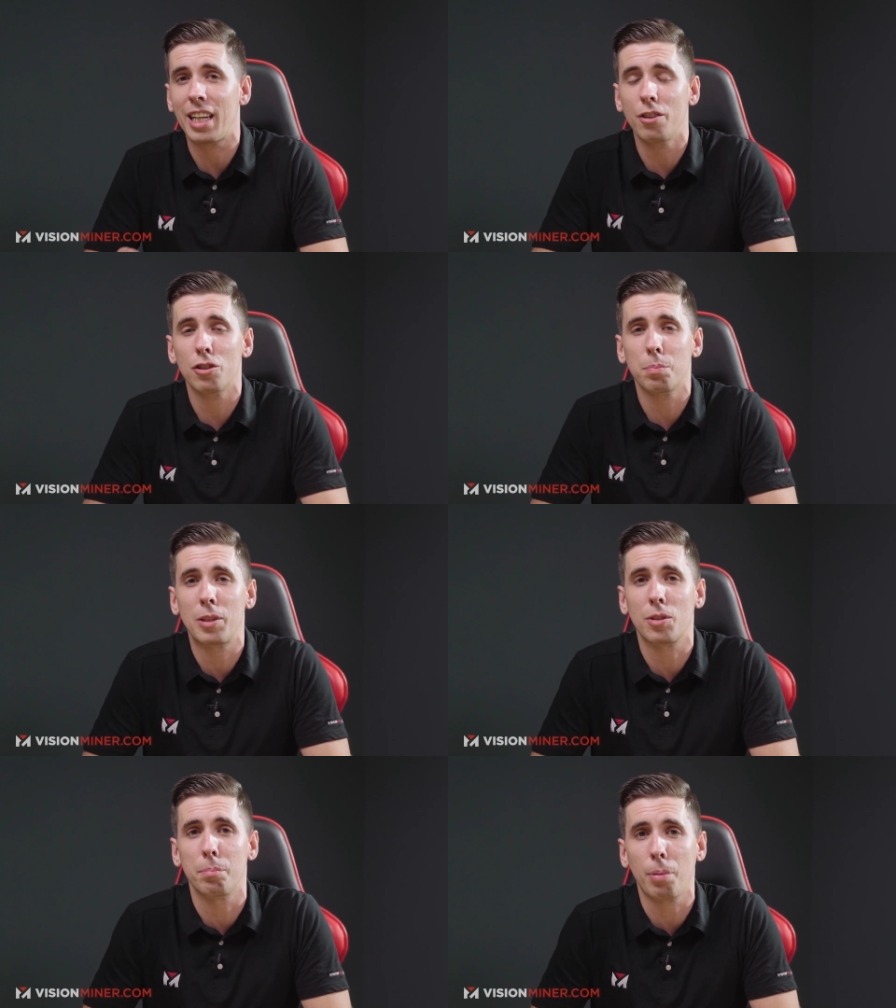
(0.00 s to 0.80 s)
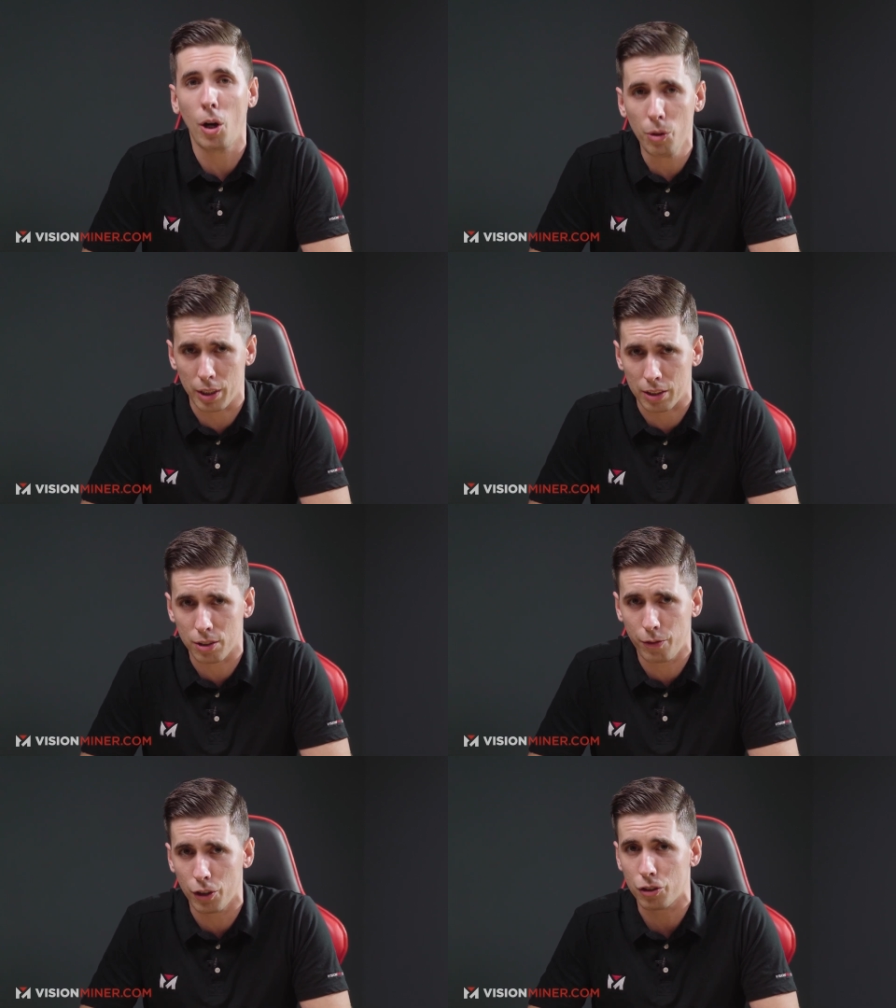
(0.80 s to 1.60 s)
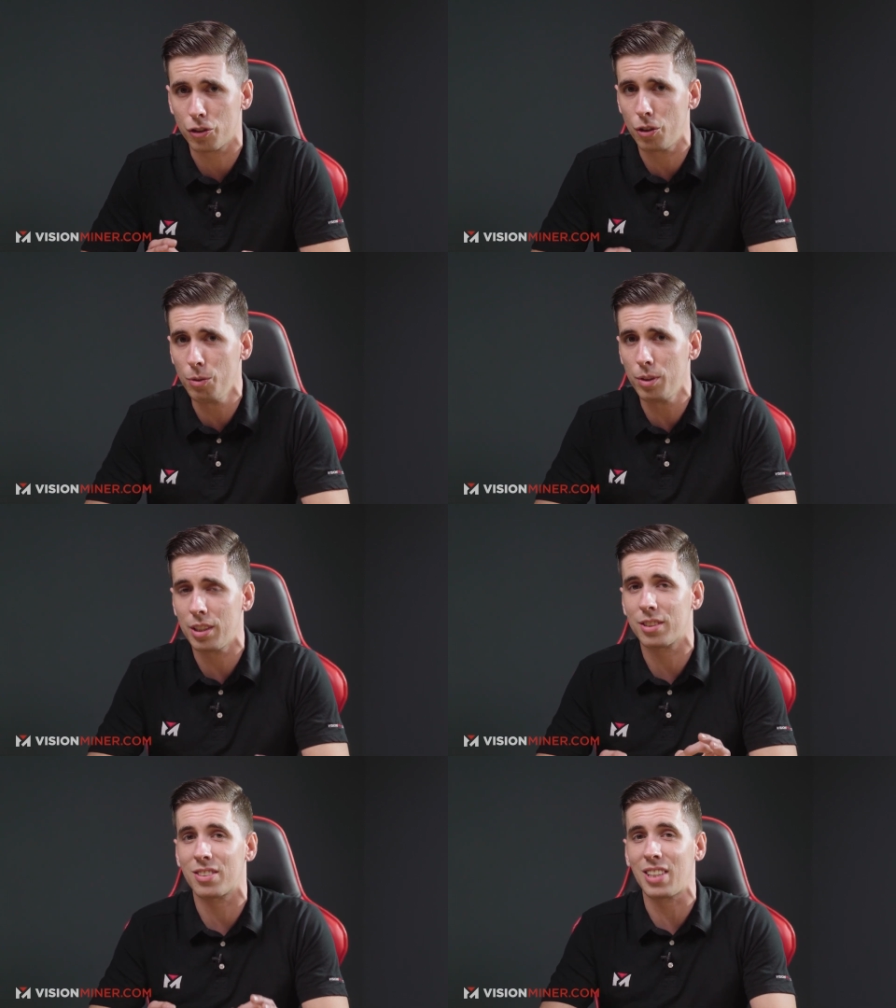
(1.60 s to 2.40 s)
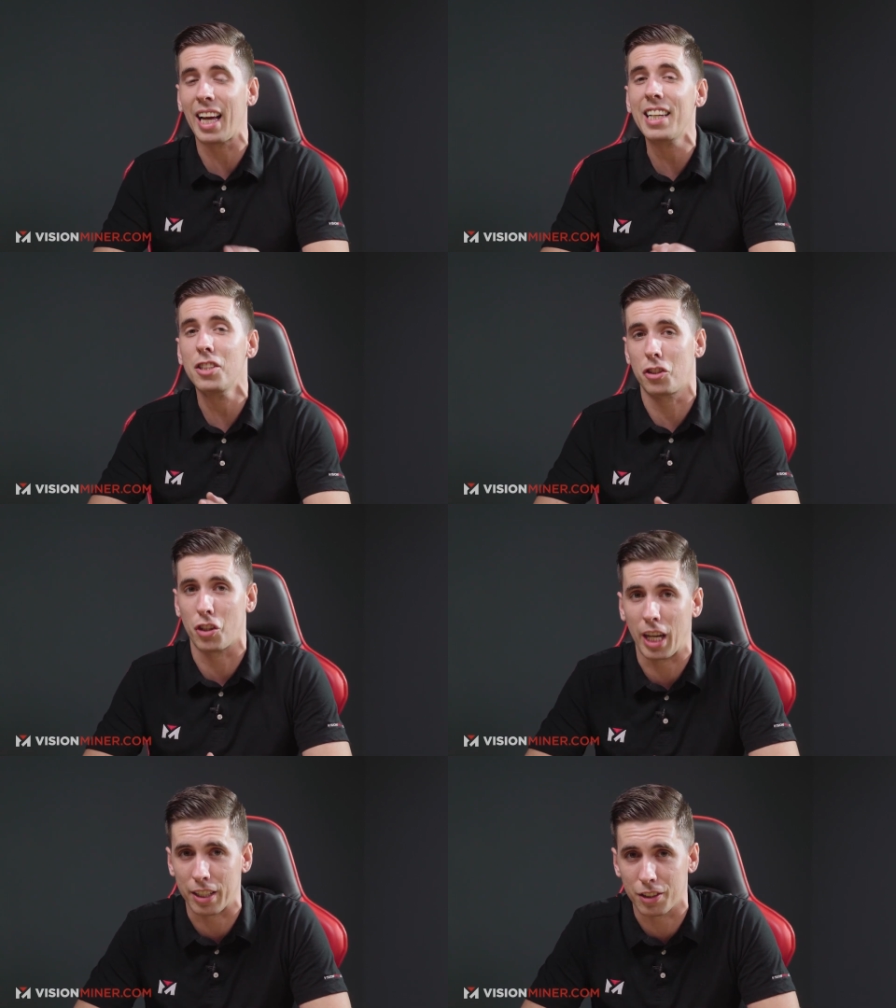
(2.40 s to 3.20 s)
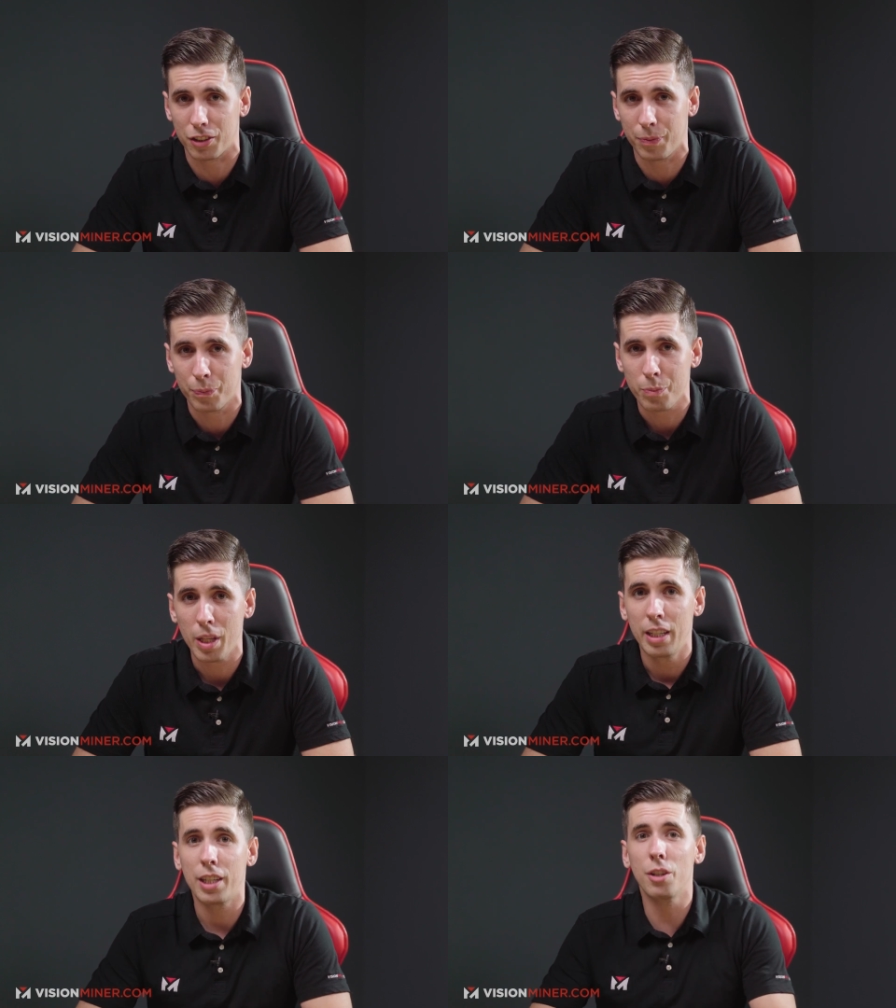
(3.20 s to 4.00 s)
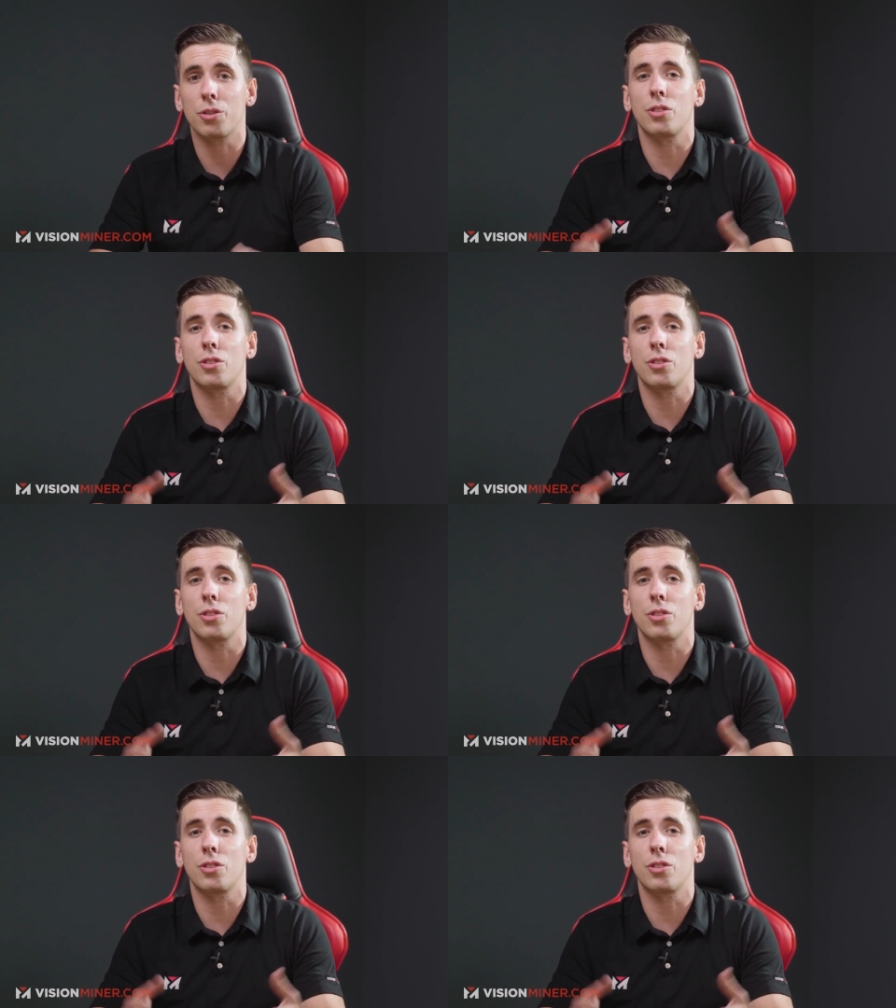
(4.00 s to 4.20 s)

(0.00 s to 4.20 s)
aerospace components for a student design challenge. E O